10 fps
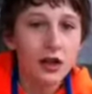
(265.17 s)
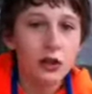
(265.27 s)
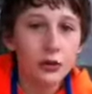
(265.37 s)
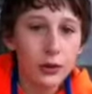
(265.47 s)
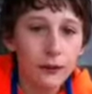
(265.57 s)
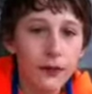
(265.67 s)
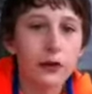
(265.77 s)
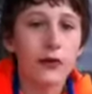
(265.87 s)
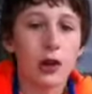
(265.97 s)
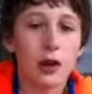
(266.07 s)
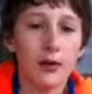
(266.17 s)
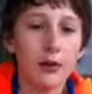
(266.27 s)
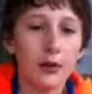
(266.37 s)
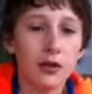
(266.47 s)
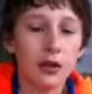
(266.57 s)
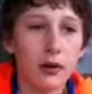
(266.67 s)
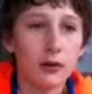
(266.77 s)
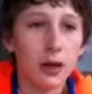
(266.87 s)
You do fish for a lot of other stuff,